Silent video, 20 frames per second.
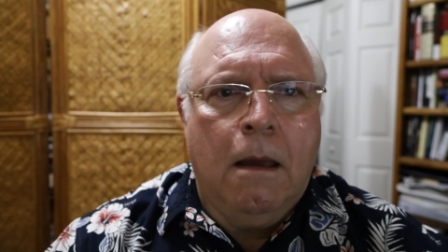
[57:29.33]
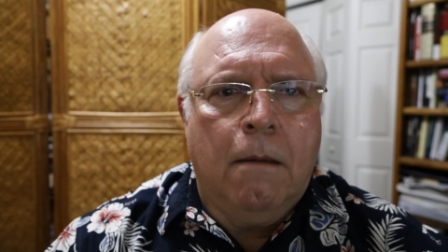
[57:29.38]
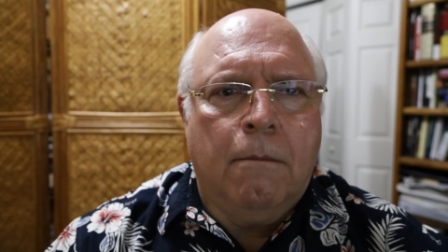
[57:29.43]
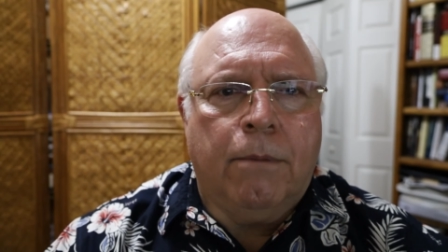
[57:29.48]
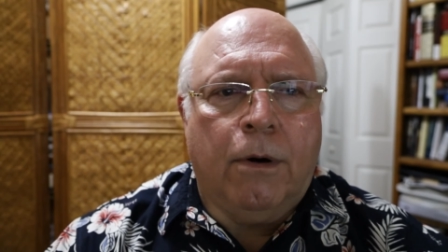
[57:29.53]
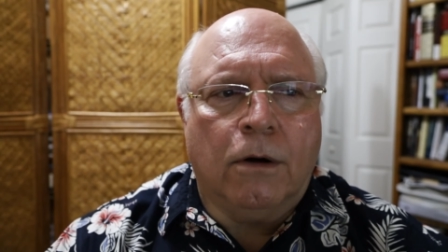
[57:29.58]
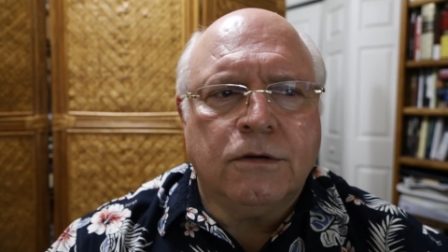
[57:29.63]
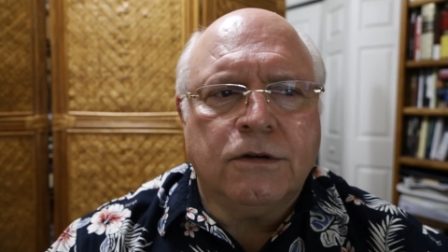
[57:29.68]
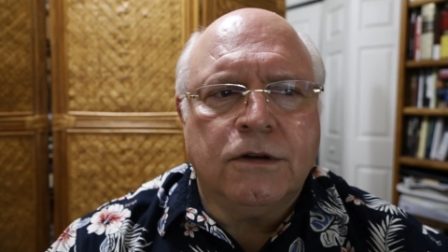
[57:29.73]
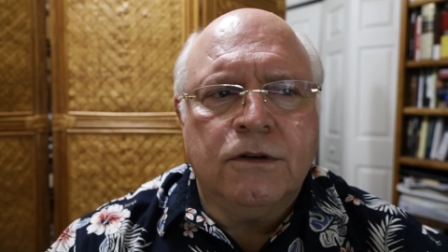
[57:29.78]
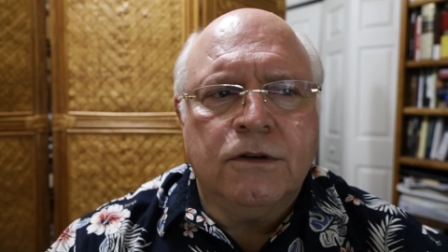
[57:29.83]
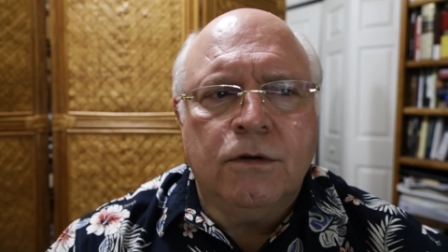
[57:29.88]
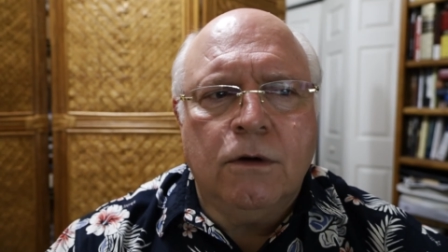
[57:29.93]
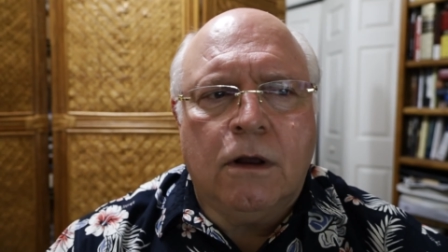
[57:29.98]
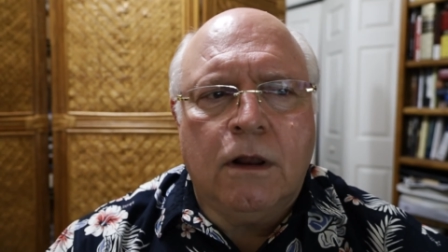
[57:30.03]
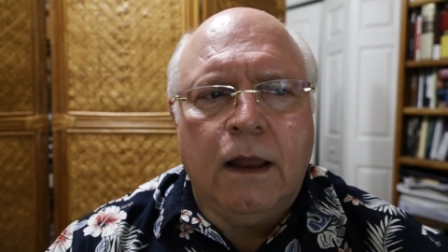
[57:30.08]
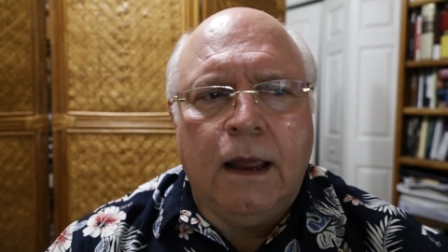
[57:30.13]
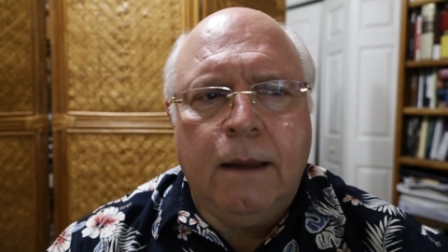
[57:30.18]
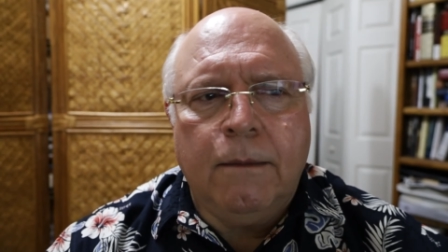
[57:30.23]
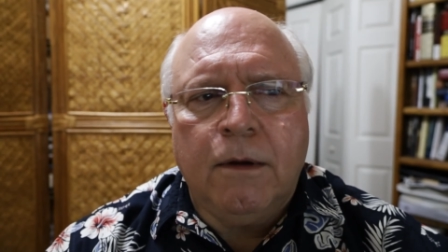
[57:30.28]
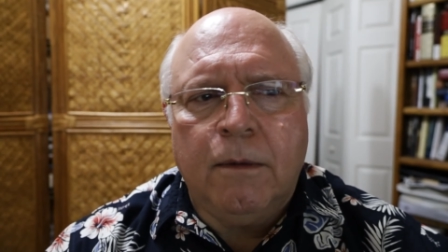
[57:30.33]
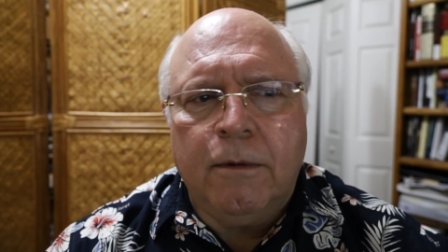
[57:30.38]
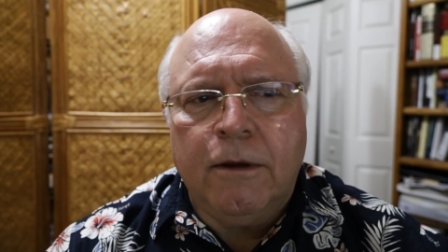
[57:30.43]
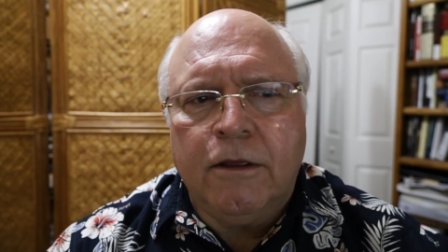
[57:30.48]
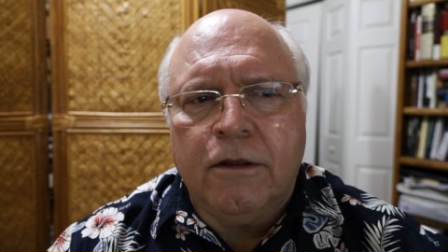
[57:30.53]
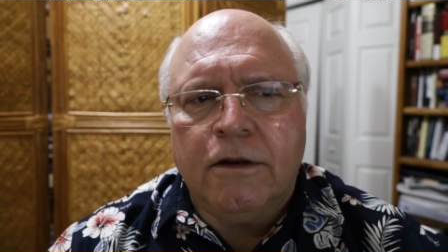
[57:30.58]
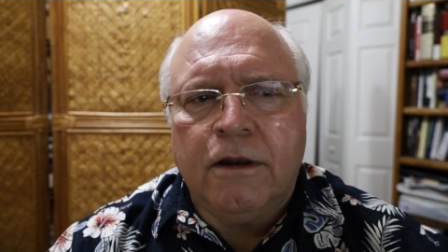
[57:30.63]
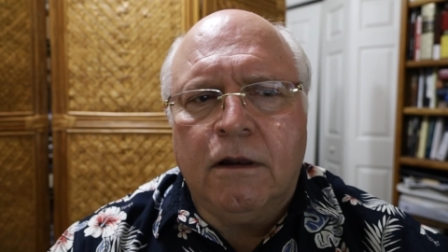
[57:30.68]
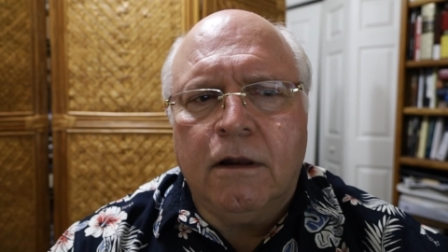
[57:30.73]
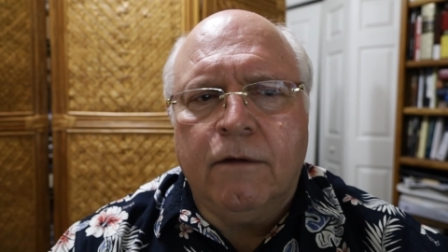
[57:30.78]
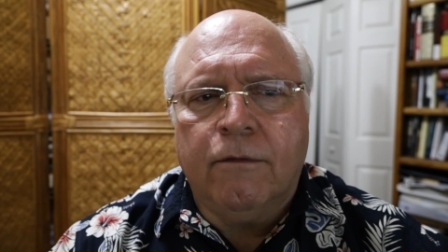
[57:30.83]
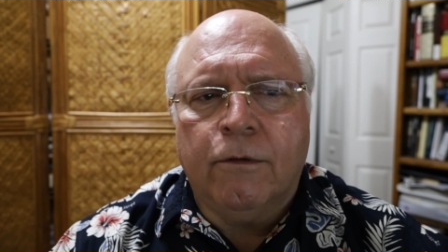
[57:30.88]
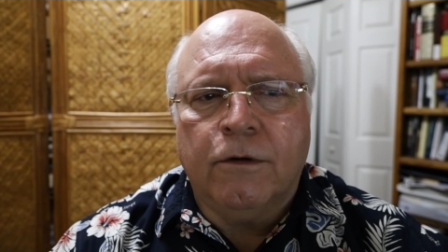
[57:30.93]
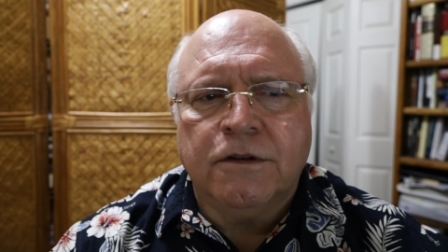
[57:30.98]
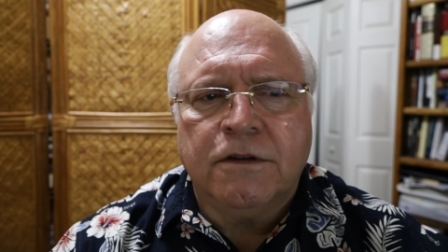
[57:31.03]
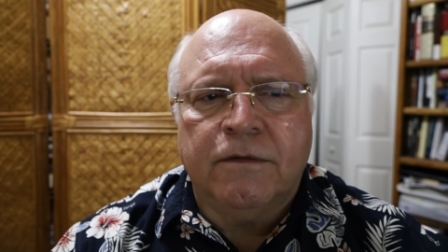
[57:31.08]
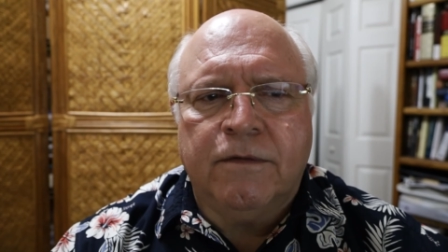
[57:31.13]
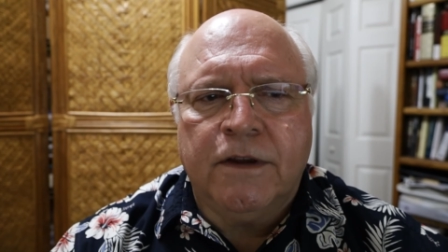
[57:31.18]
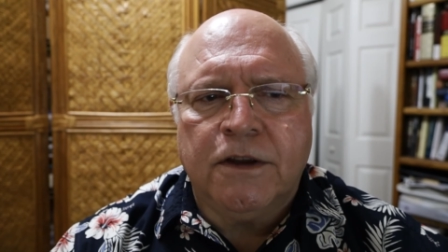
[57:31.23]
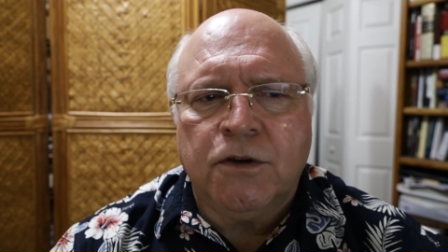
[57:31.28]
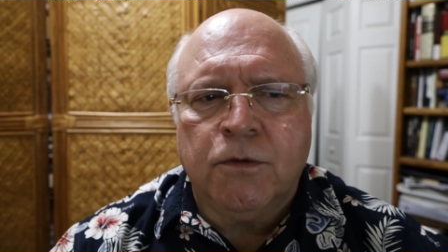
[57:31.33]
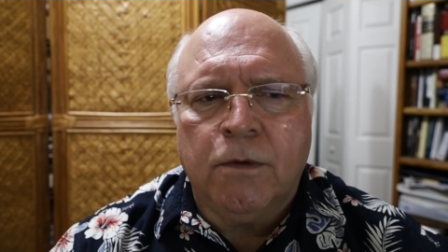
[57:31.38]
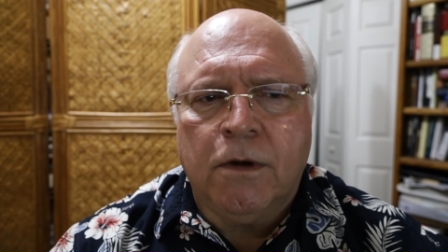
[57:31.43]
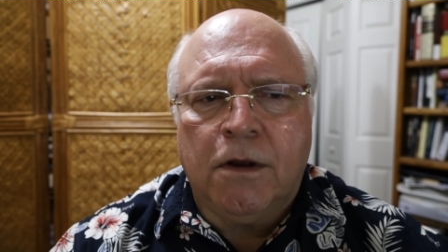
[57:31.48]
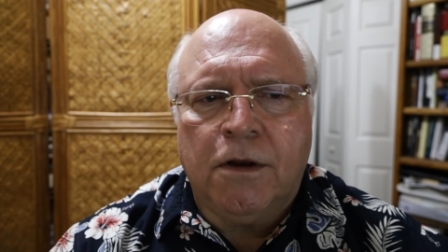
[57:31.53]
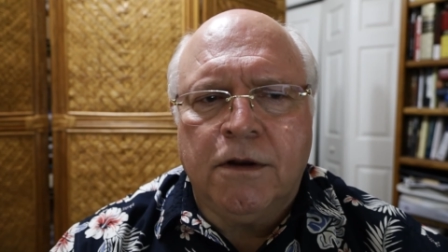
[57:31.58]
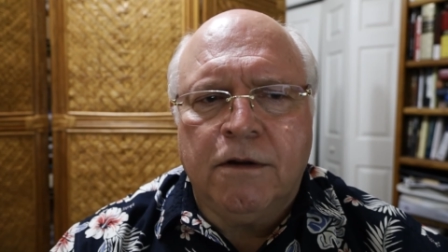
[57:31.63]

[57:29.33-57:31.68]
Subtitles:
Persons who claim to be the deliverers of Israel,